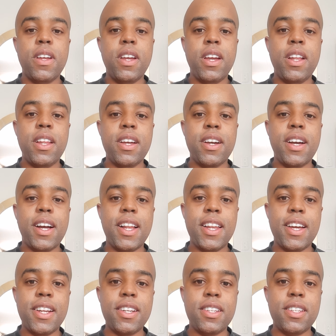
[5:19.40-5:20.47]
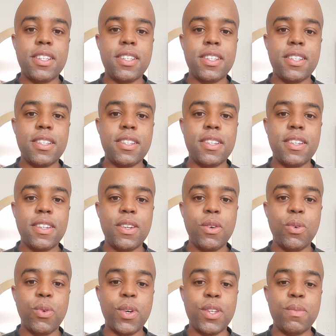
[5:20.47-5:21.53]
Erling Haaland
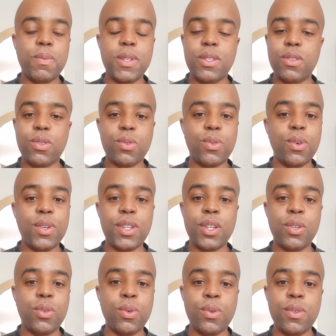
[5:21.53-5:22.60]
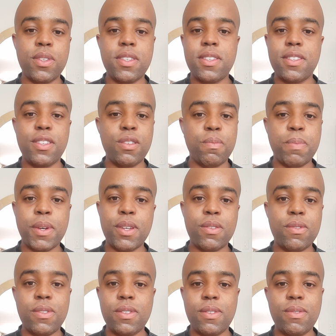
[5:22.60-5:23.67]
who has been scoring goals since he
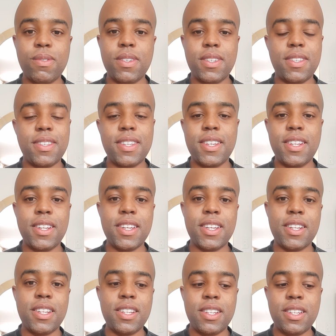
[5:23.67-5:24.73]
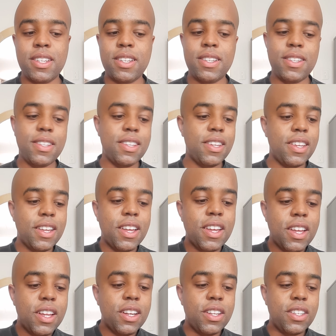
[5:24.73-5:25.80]
passed into the scene and
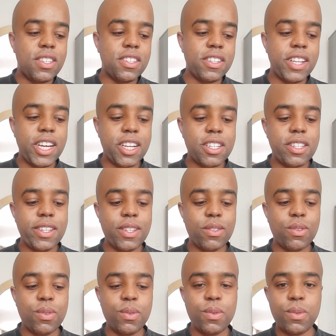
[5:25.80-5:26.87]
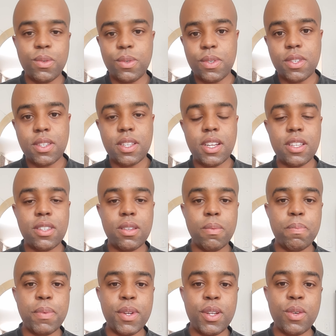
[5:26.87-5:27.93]
this is likely to start a
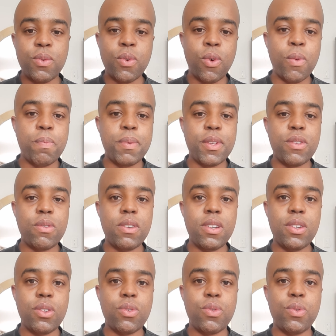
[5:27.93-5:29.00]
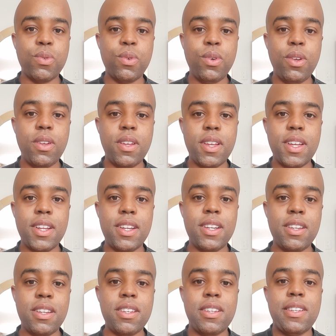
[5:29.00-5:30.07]
bidding war between the two
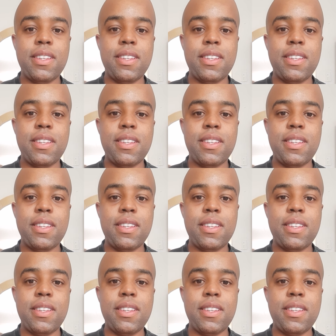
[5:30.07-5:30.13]
and